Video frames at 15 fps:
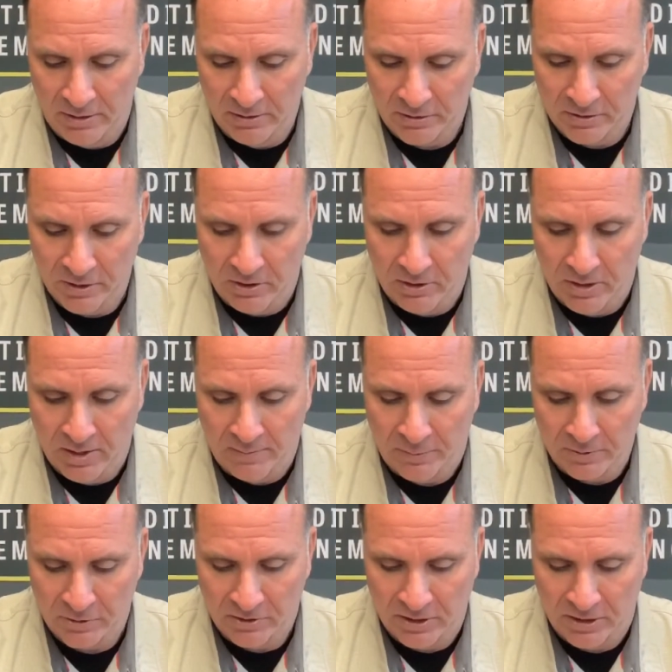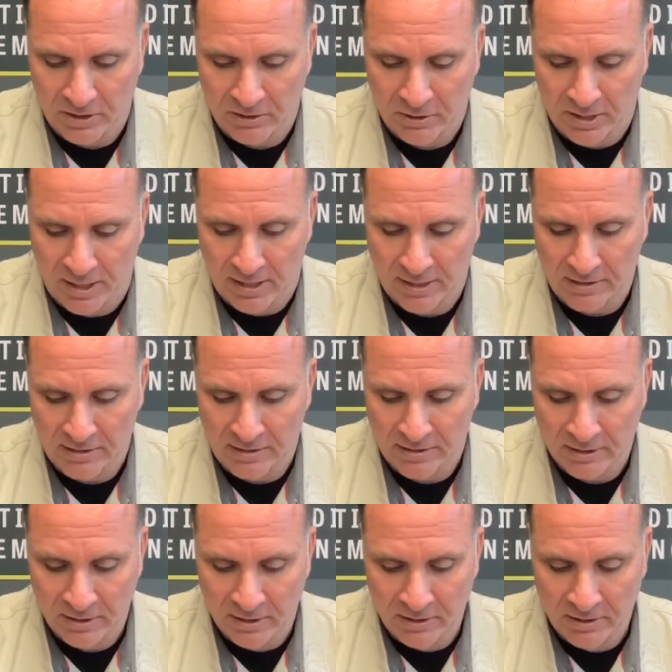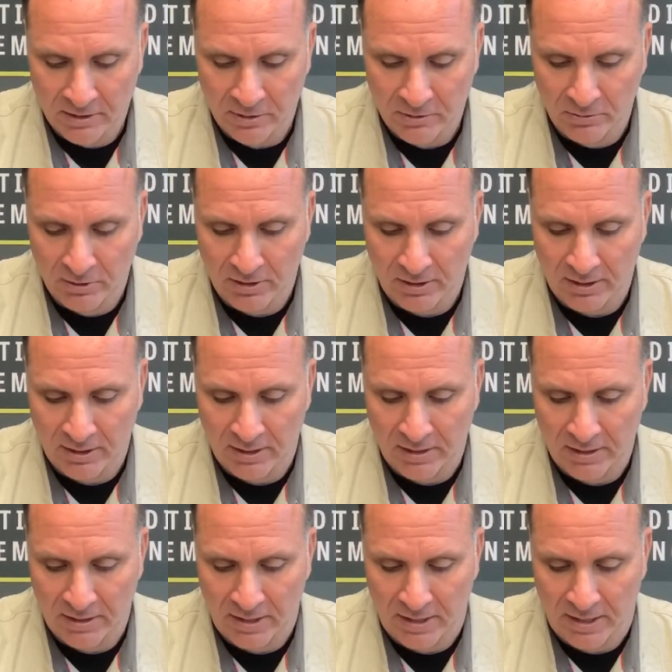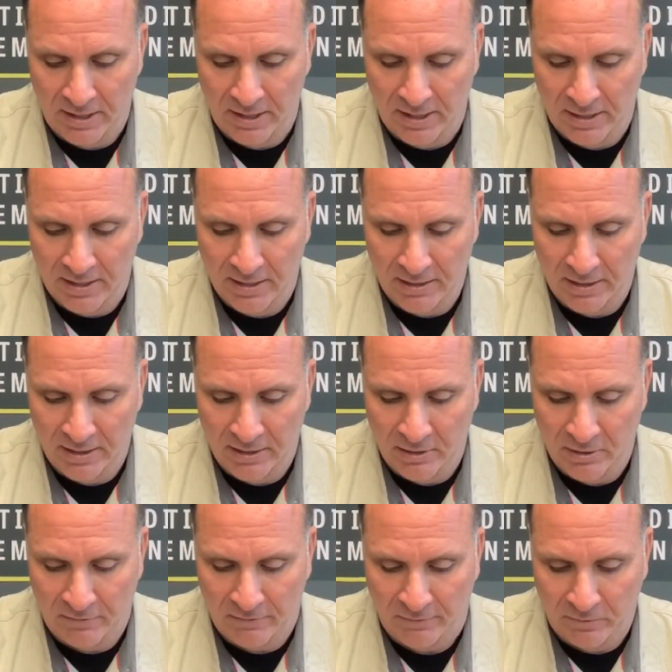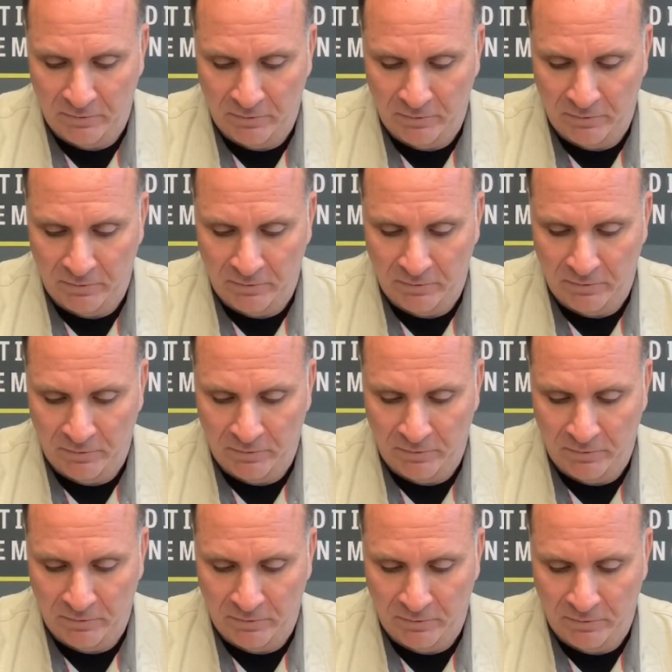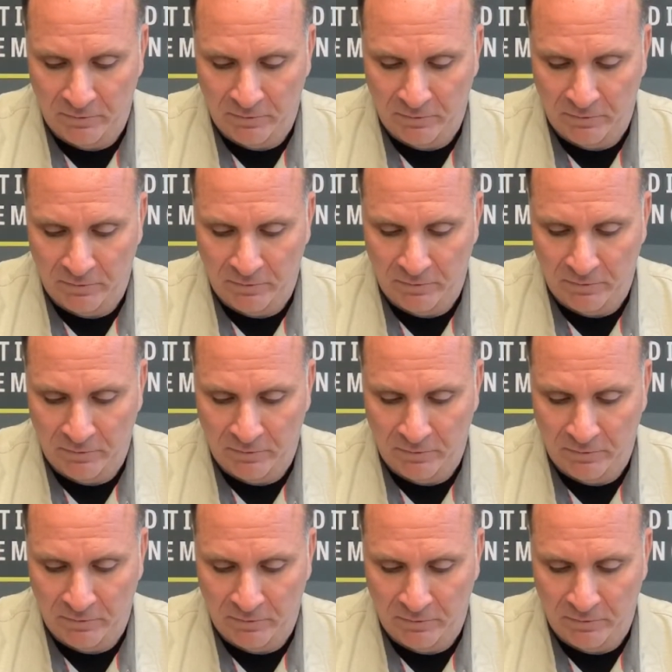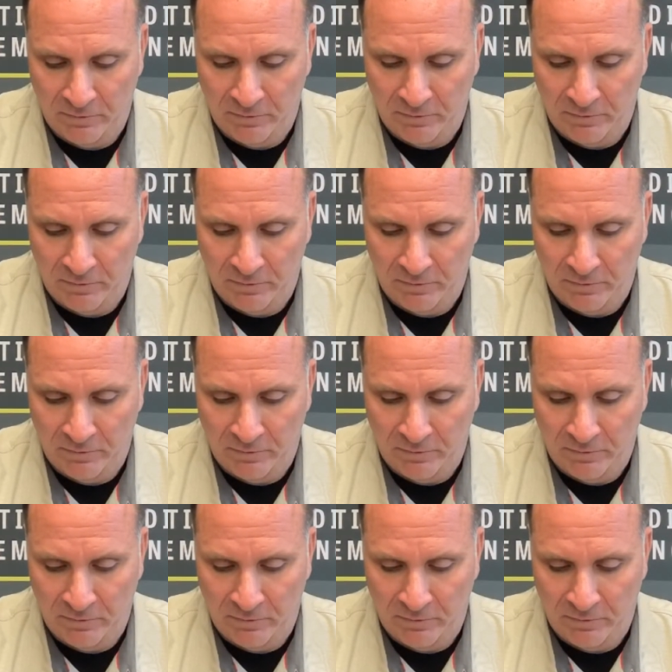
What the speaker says: So I appreciate you guys tuning in, and I look forward to a great session this morning. So